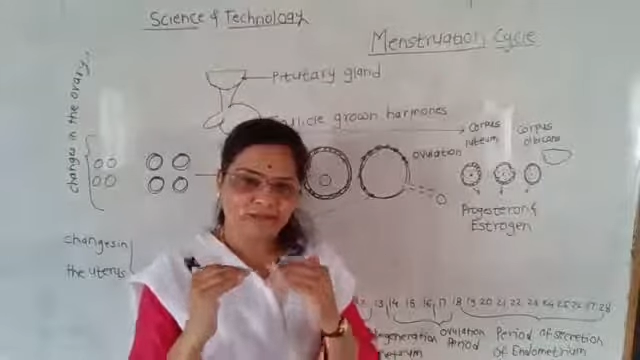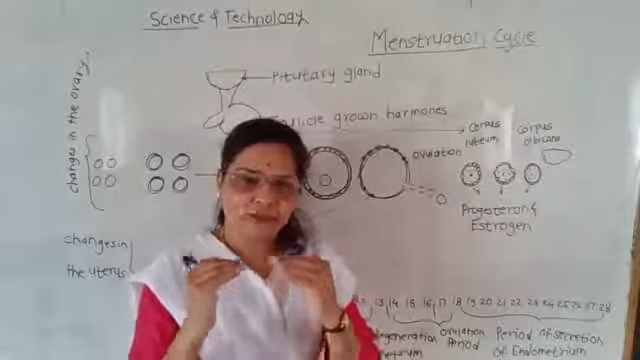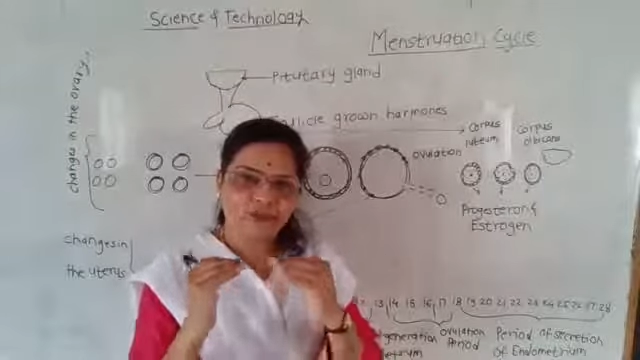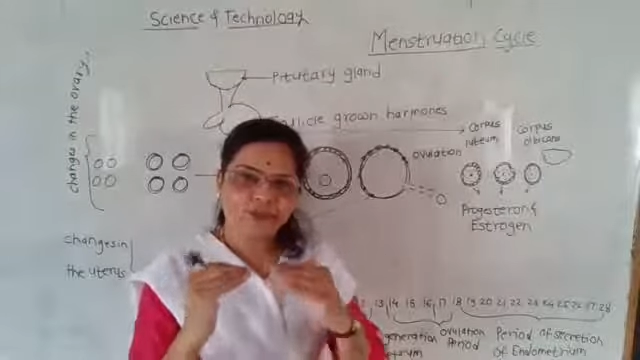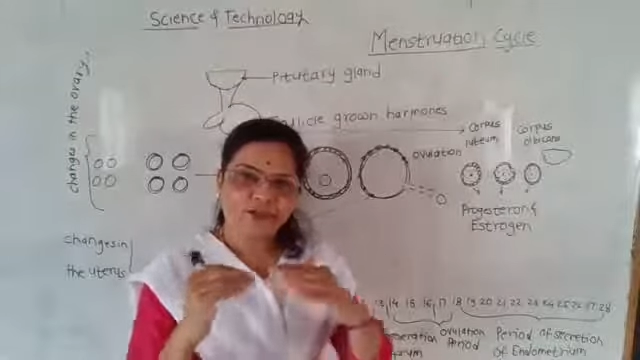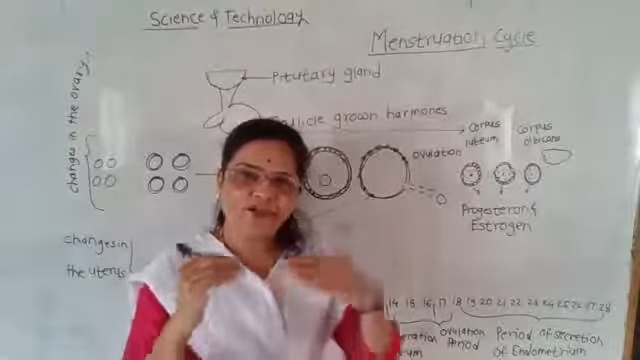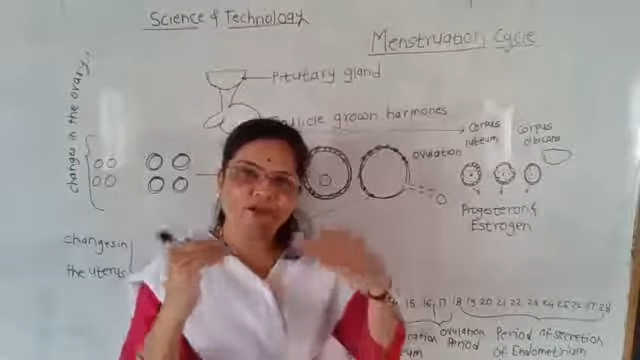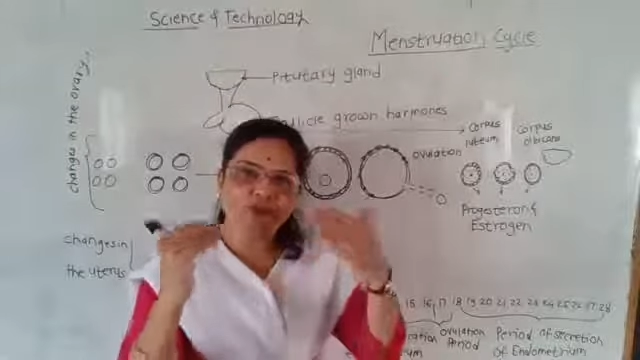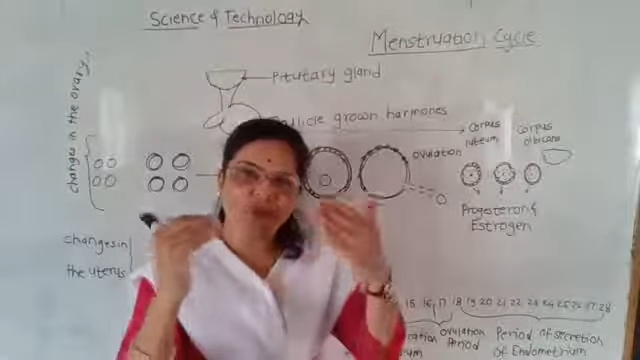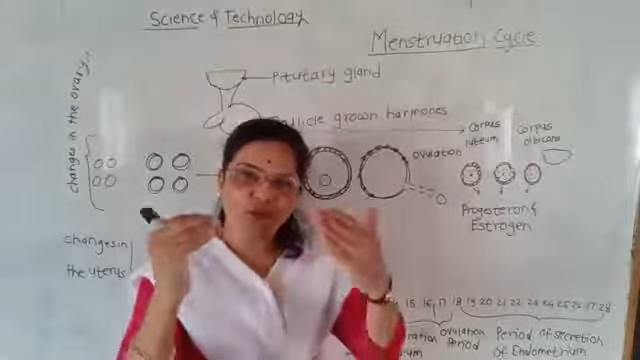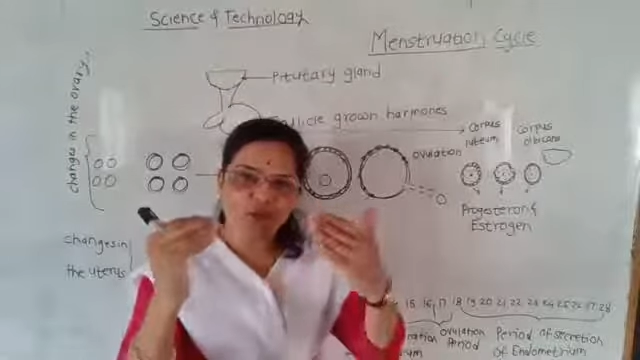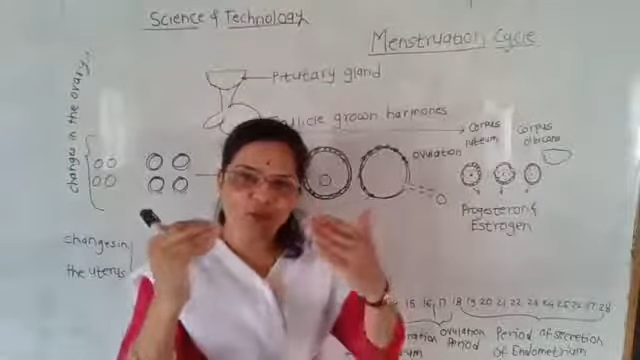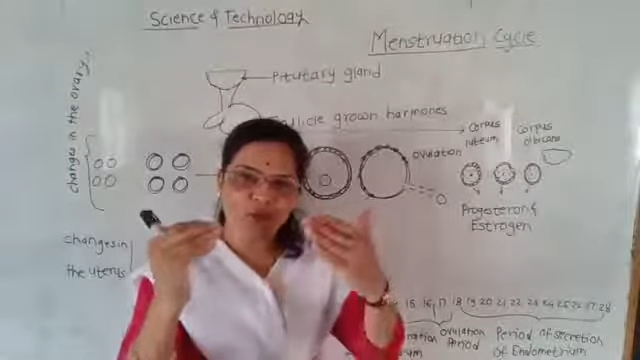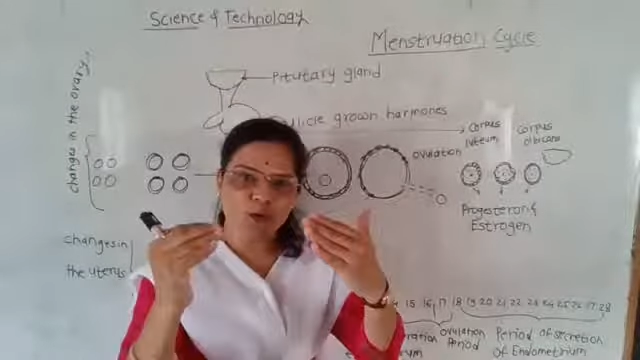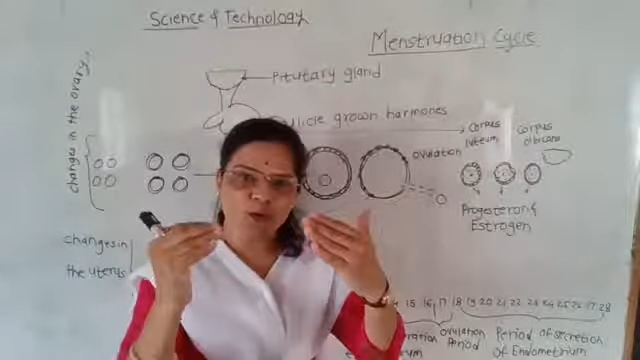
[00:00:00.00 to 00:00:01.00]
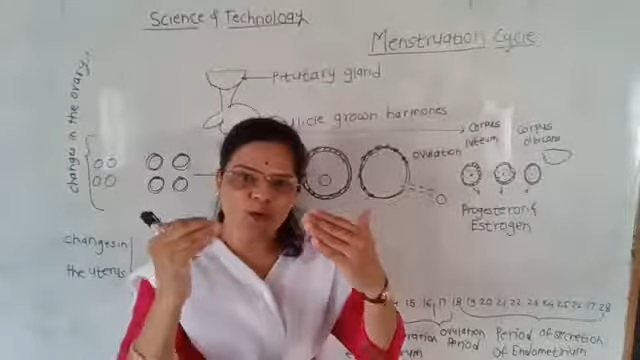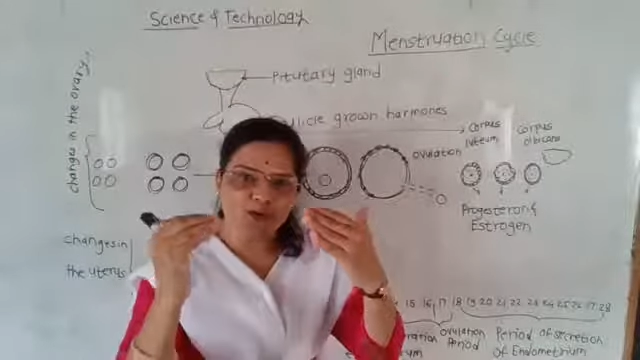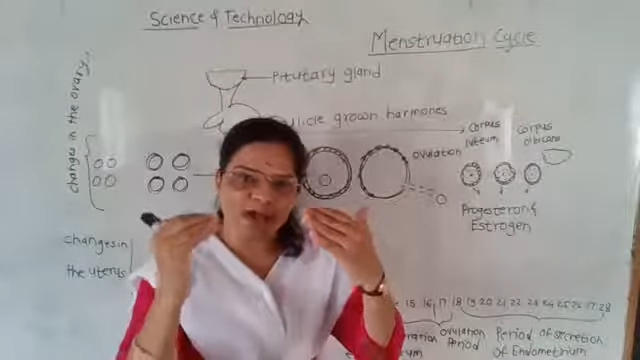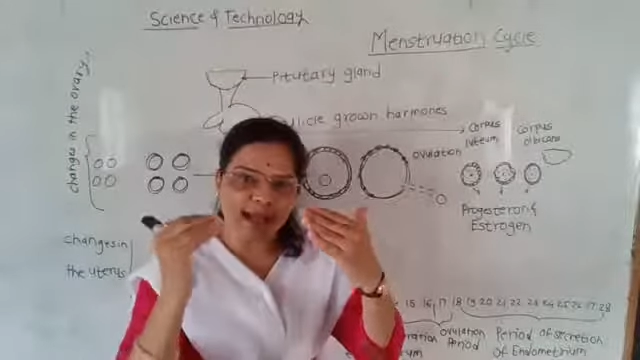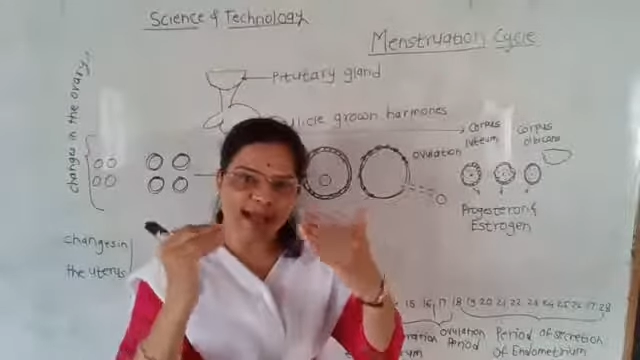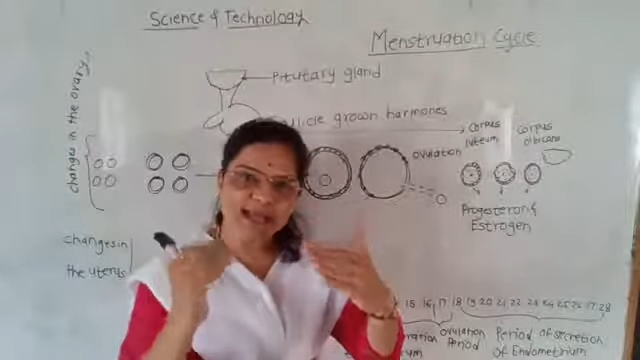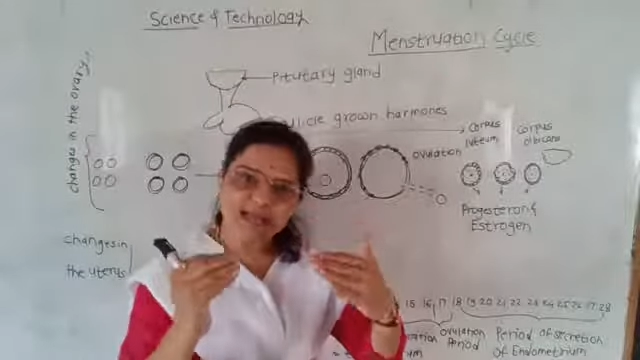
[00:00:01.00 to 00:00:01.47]
You should do
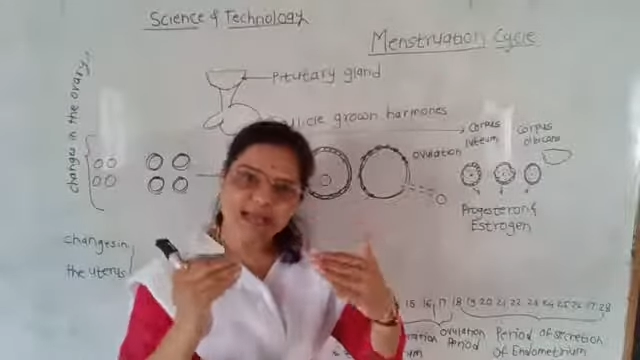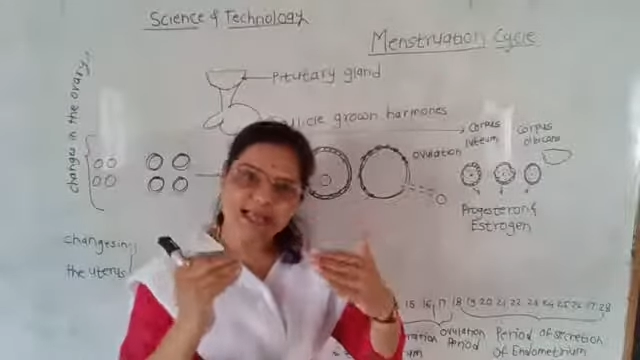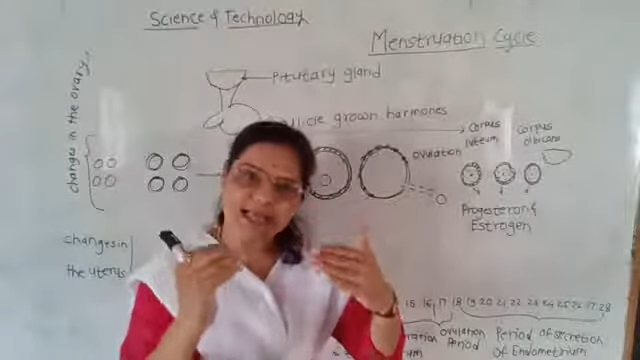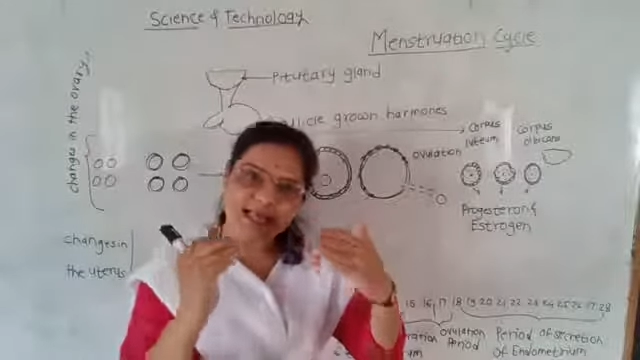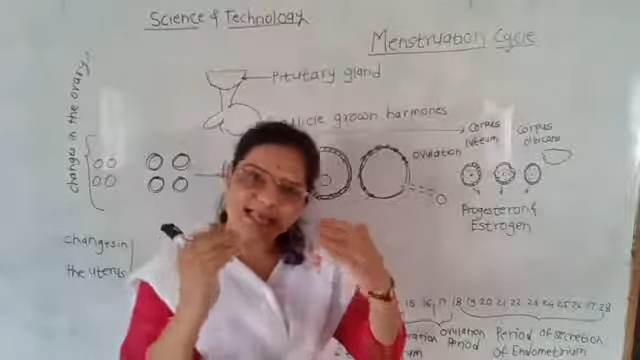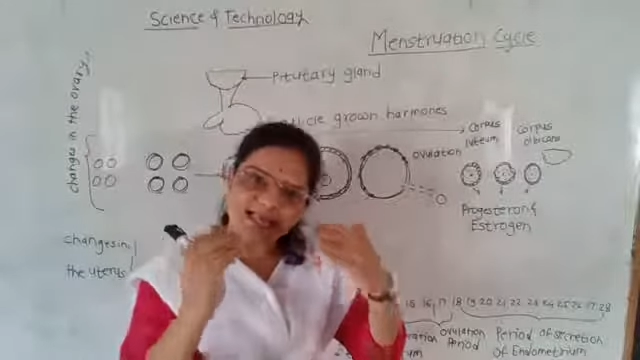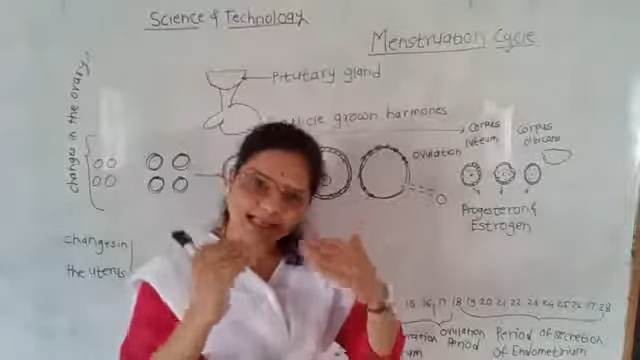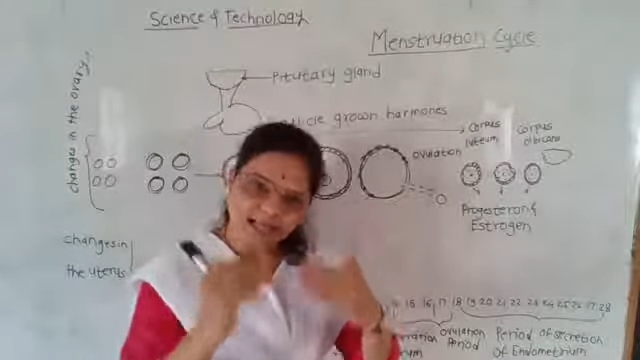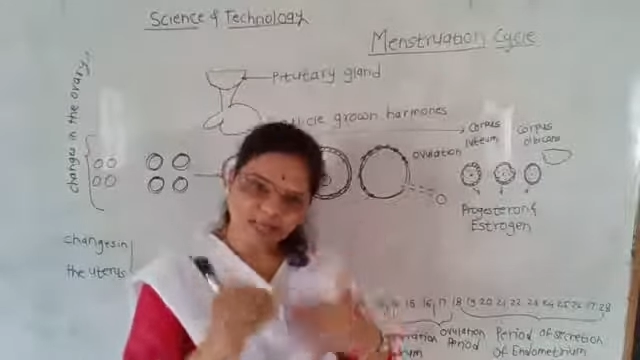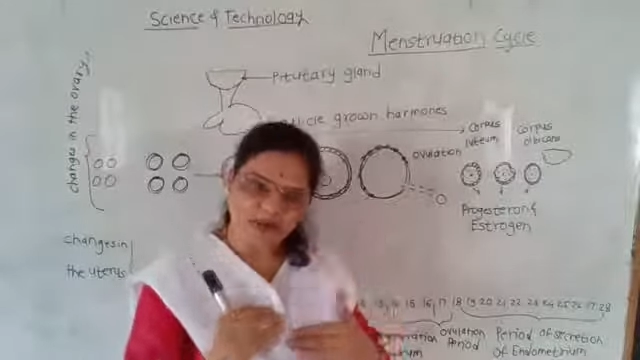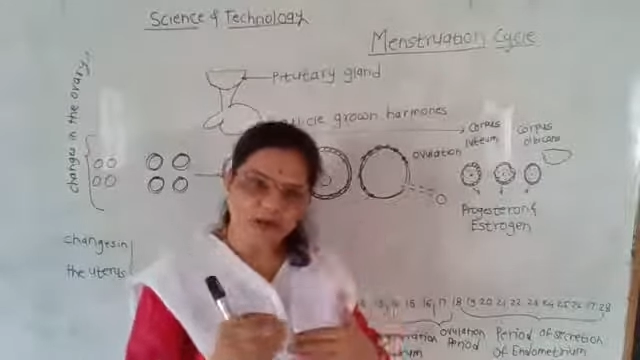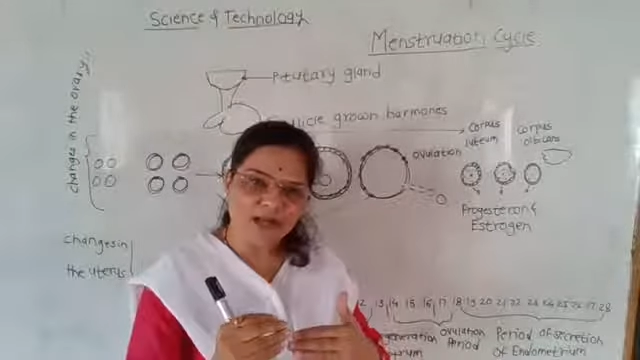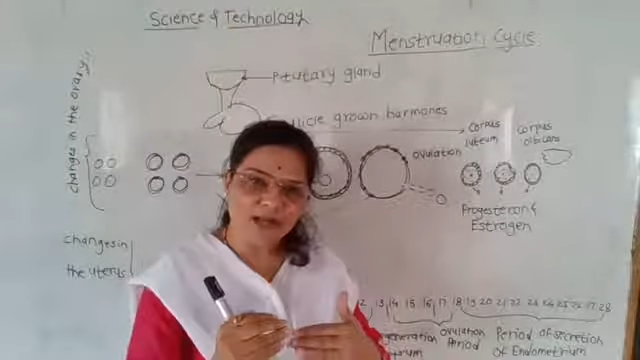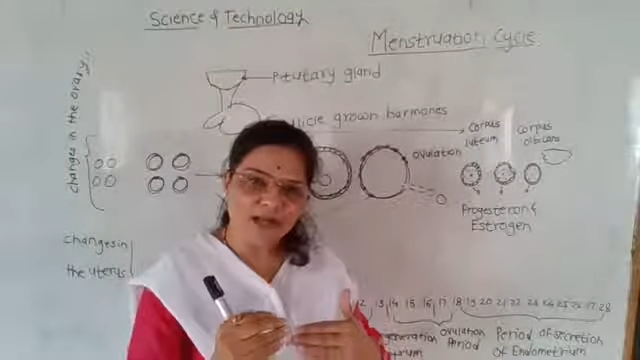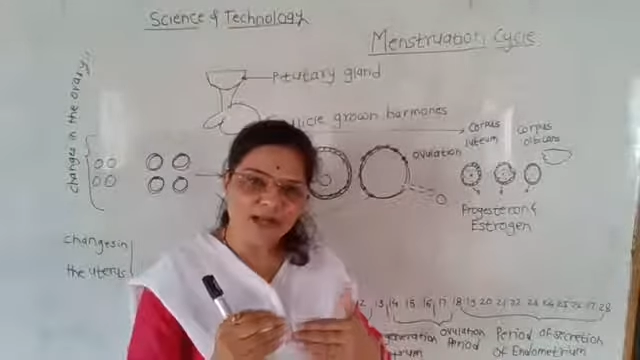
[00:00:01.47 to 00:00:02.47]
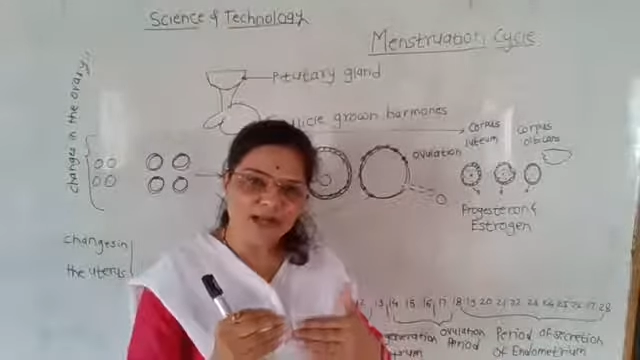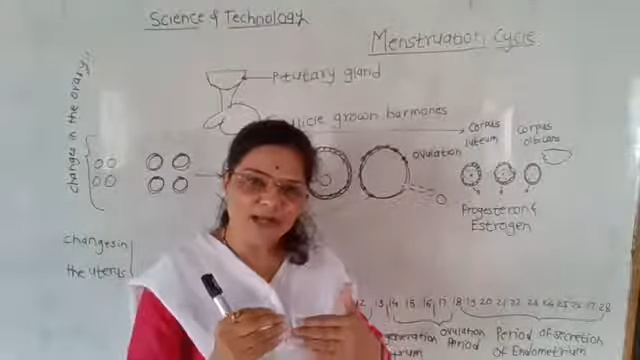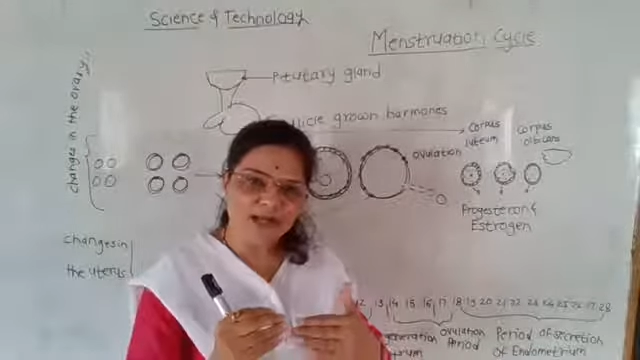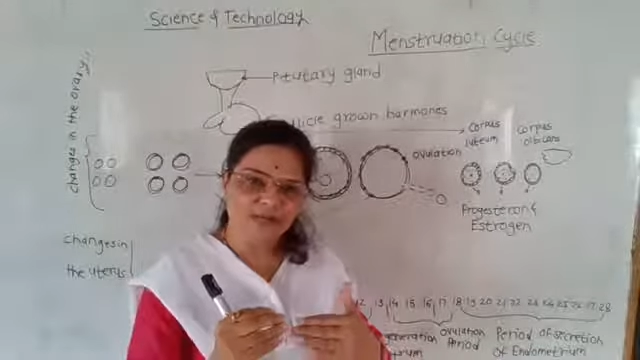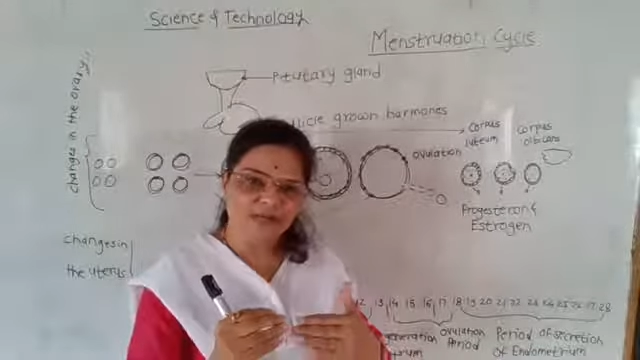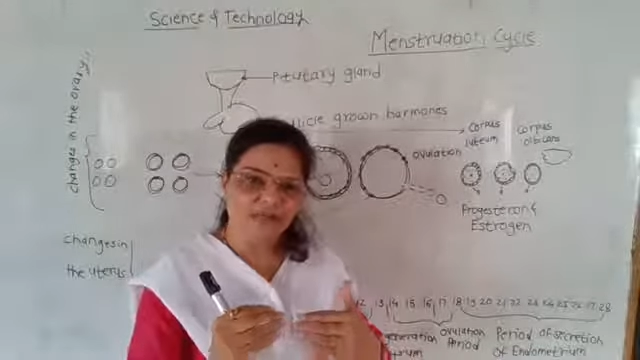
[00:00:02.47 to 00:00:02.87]
exercise regularly,